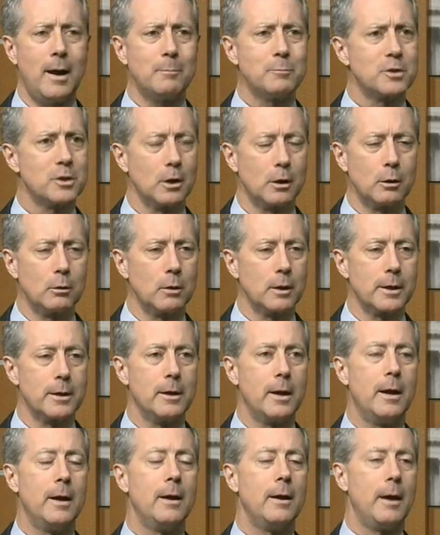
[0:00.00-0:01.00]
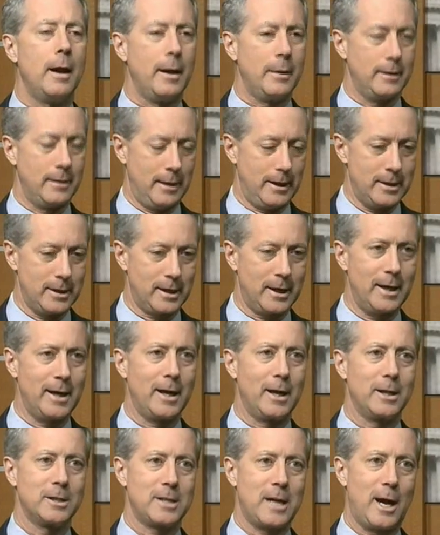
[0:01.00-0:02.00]
Absolutely. And
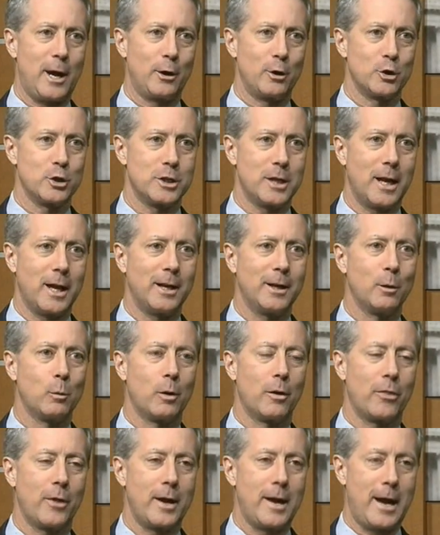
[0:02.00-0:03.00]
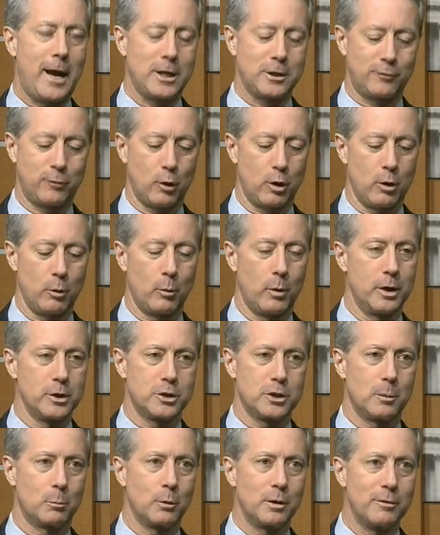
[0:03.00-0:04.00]
again, as I understand it, what they asked for
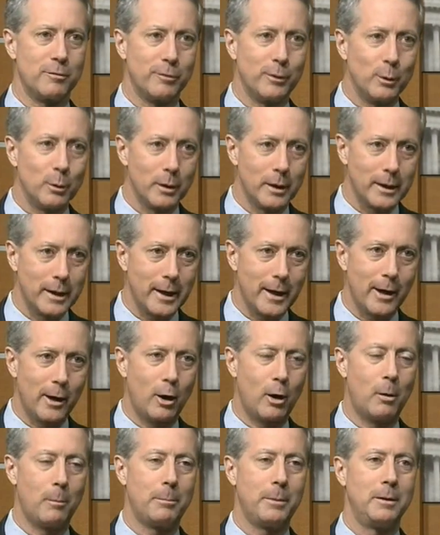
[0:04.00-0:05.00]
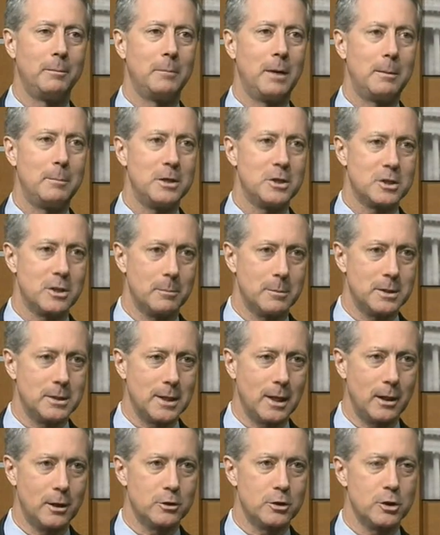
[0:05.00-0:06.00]
was some refueling help and maybe some
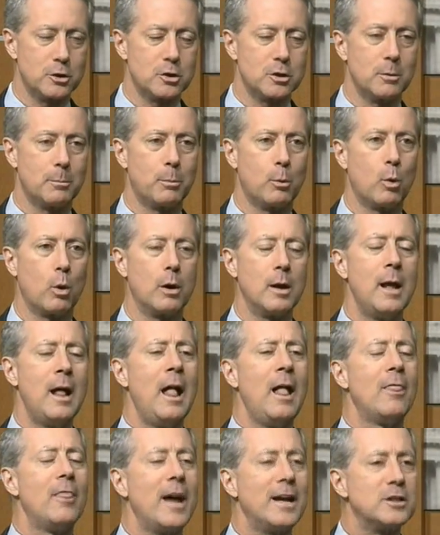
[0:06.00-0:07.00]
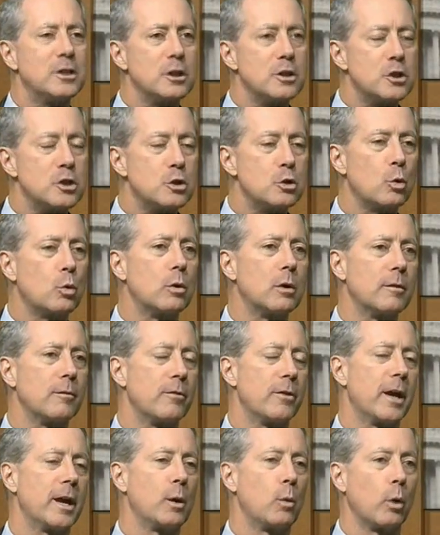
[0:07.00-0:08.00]
intelligence support. That's the sort
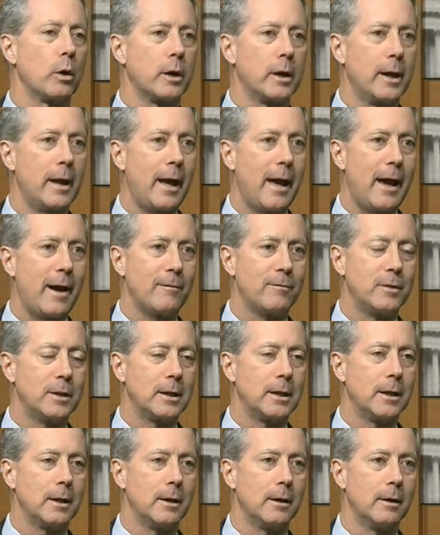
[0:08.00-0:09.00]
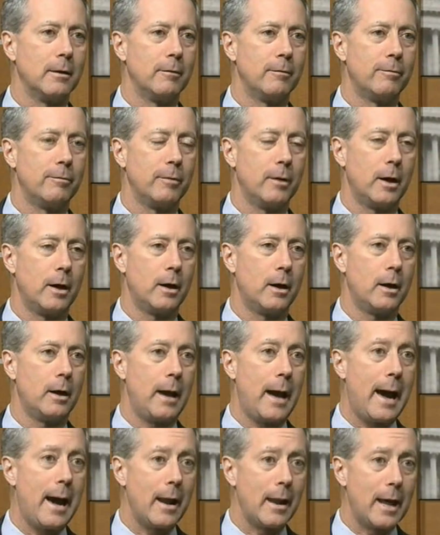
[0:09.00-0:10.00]
of thing we're going to have to give
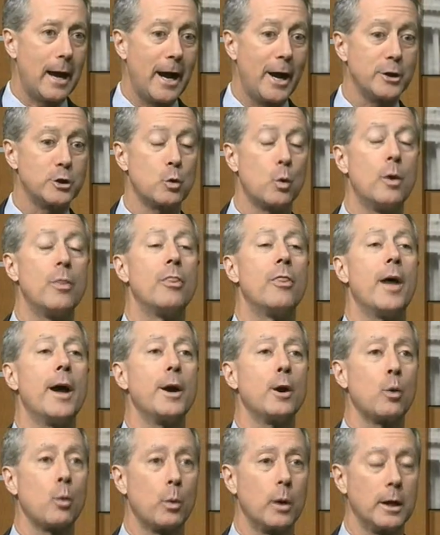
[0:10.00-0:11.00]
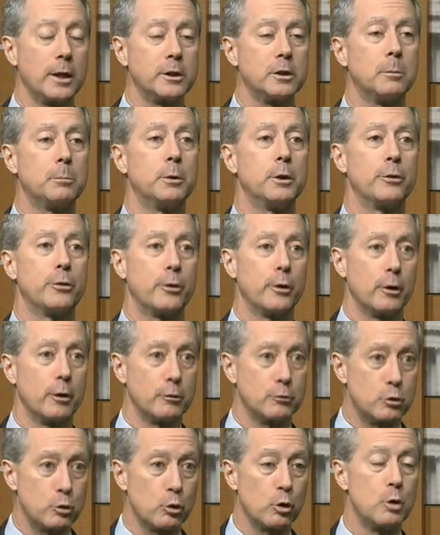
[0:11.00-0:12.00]
allies when they are willing to put
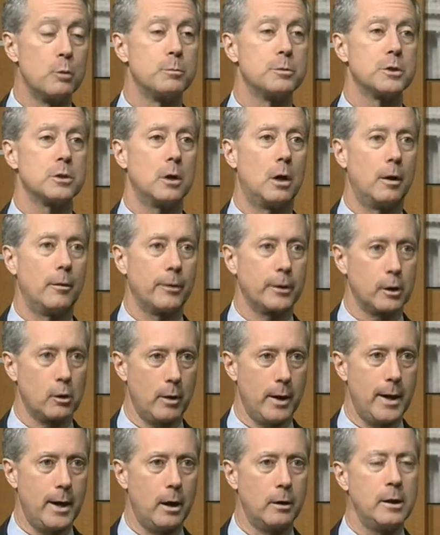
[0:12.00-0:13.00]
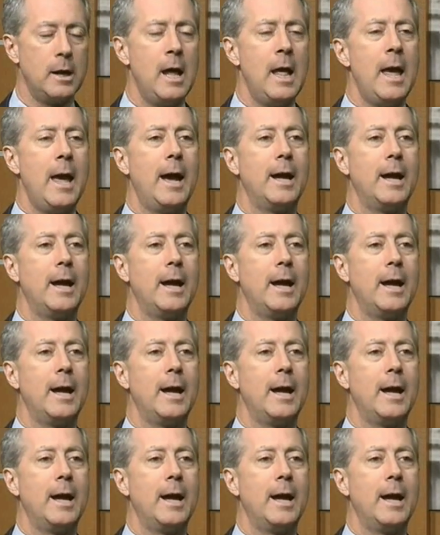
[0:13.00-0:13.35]
their troops on the ground.